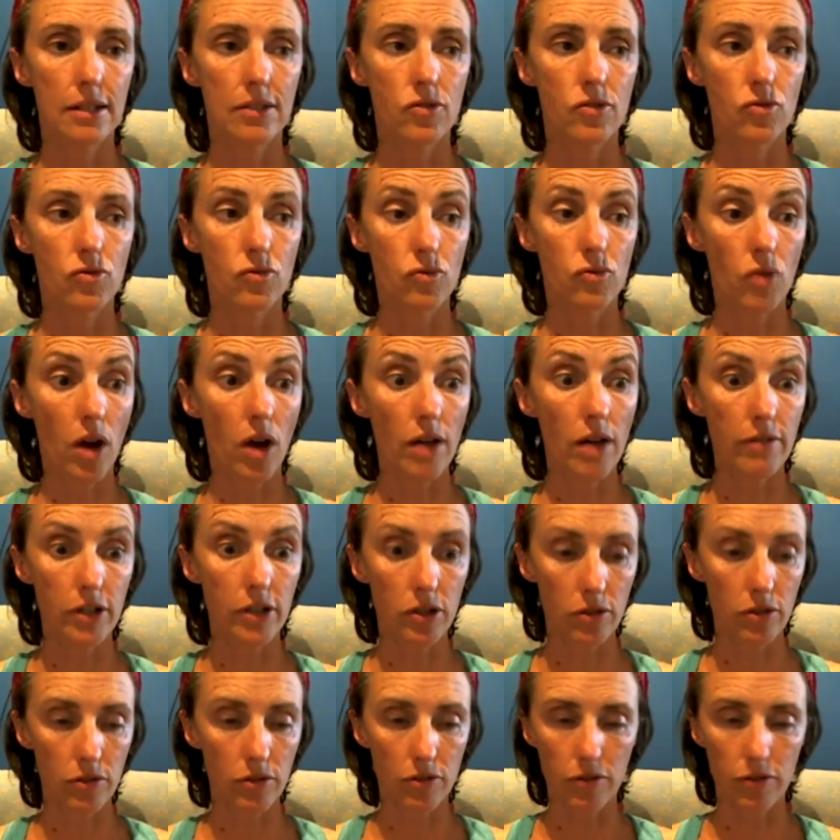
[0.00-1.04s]
driving
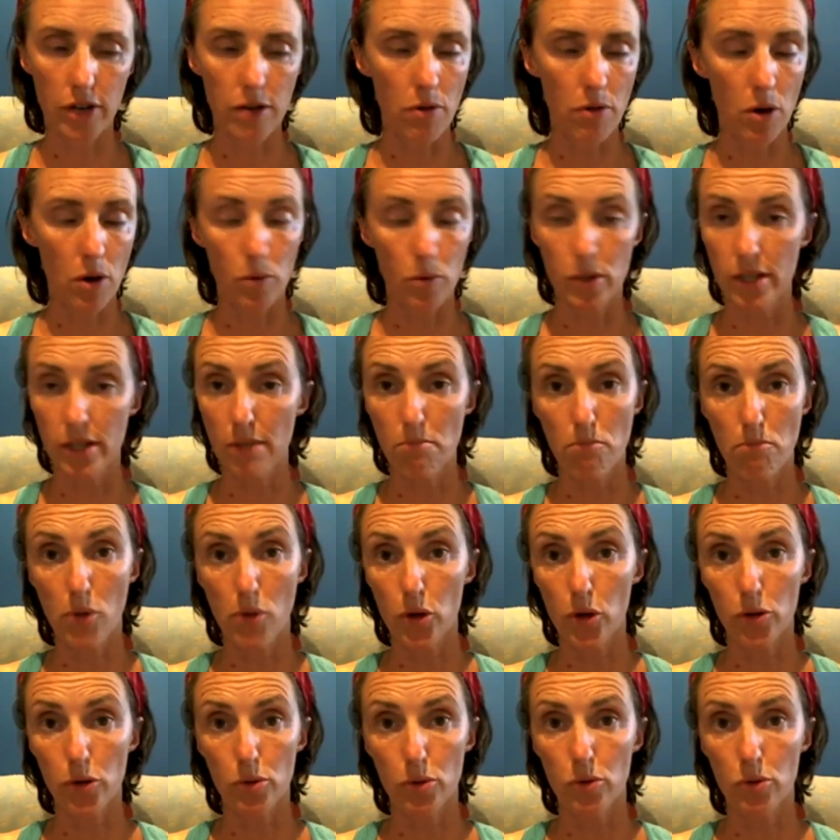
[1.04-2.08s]
on the freeway was
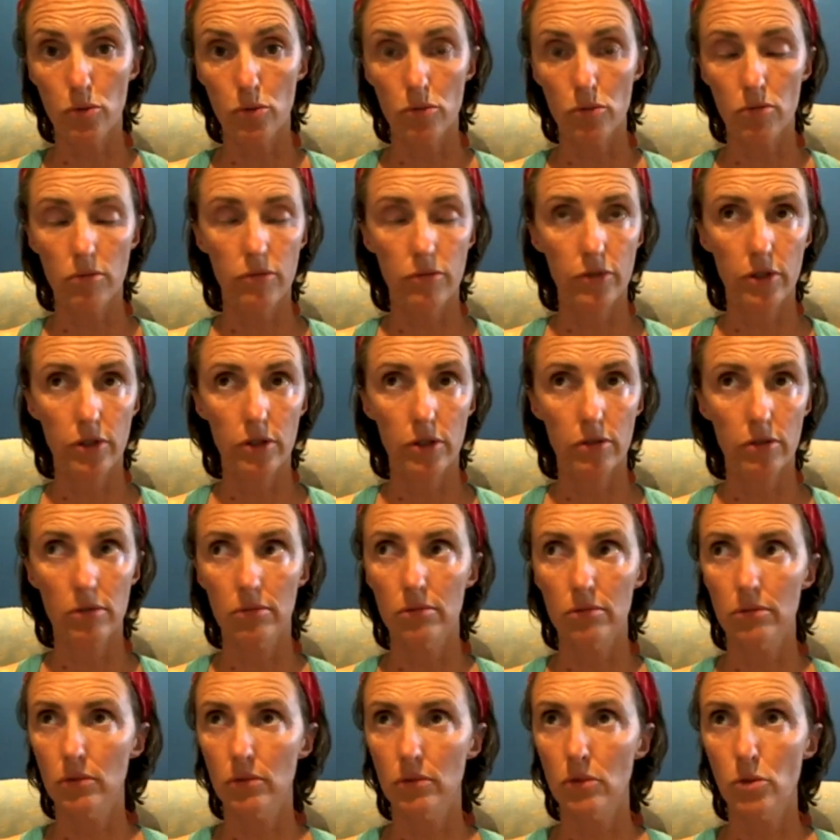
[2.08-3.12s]
impossible for
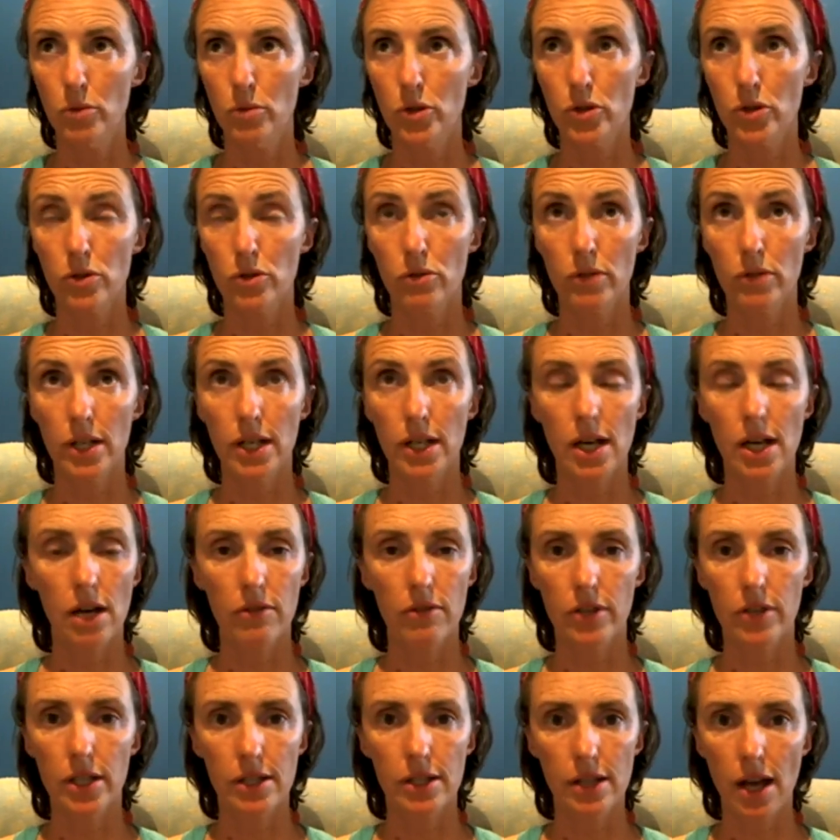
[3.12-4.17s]
almost three and a
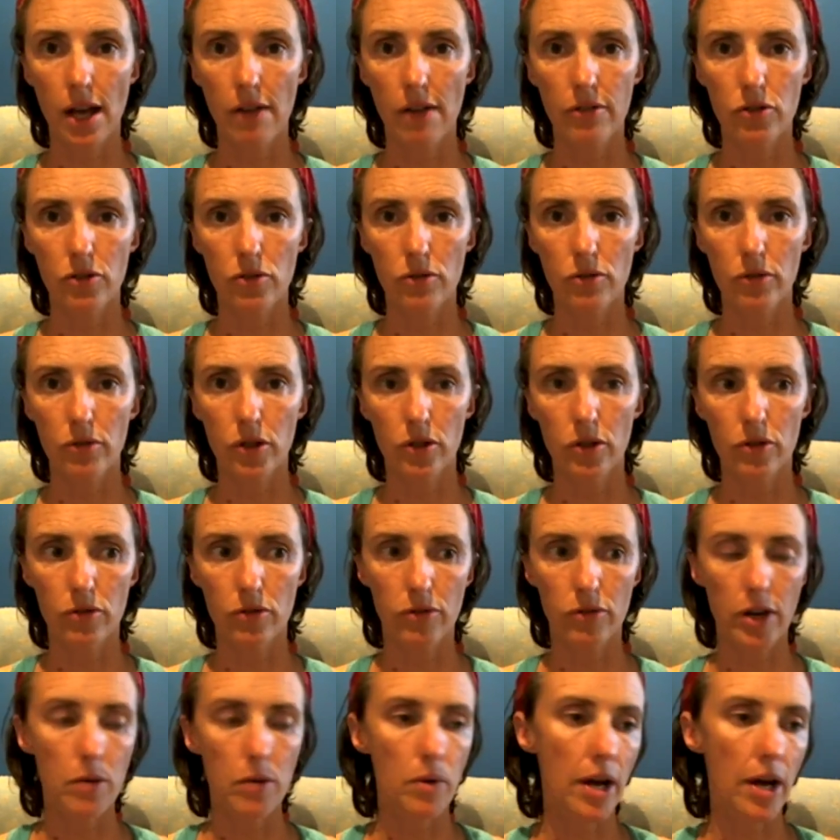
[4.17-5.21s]
half years I haven't driven on the
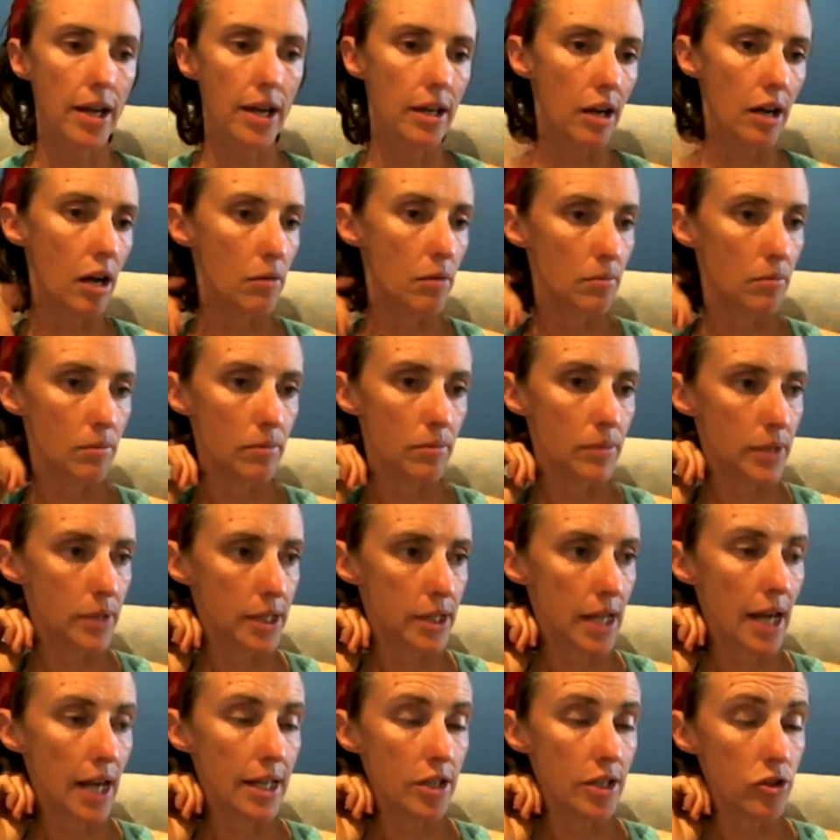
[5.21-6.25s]
freeway. I'm
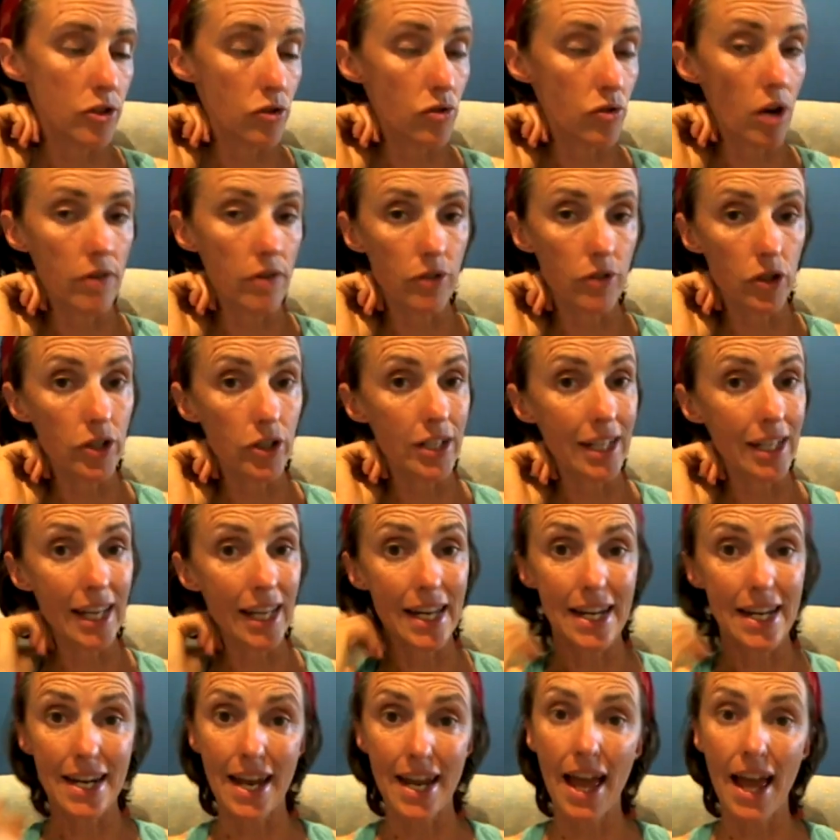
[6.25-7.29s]
starting to drive on it
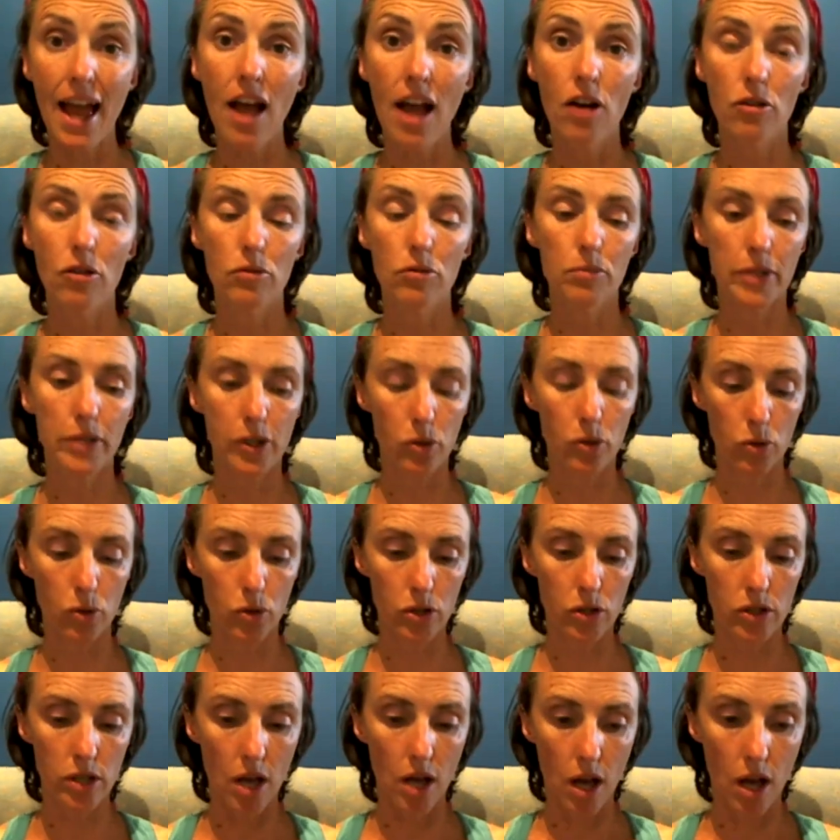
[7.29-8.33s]
again now
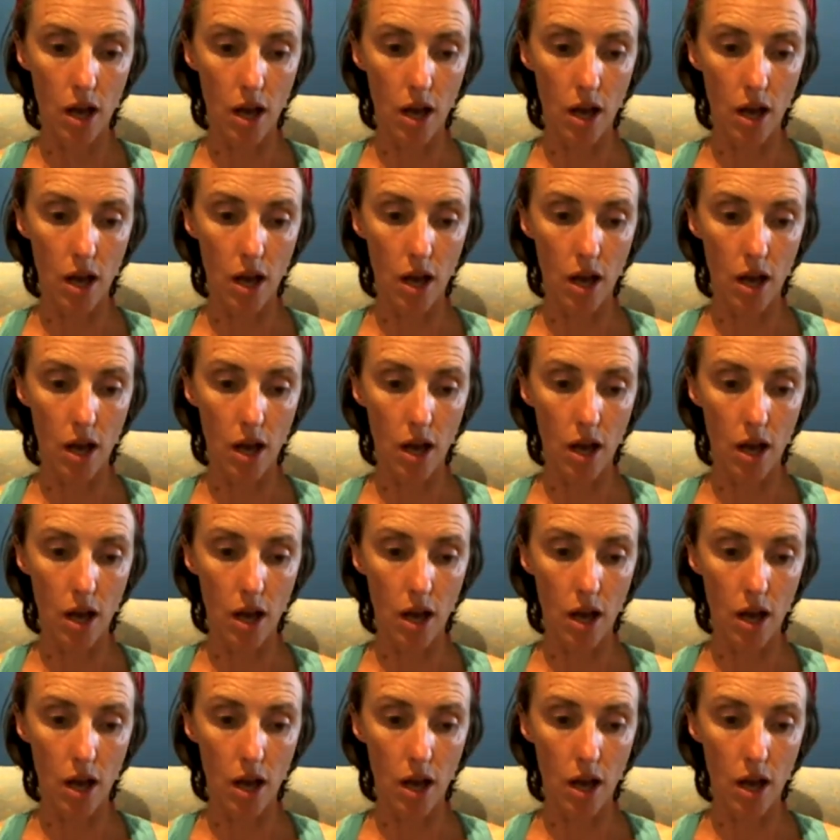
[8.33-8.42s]
because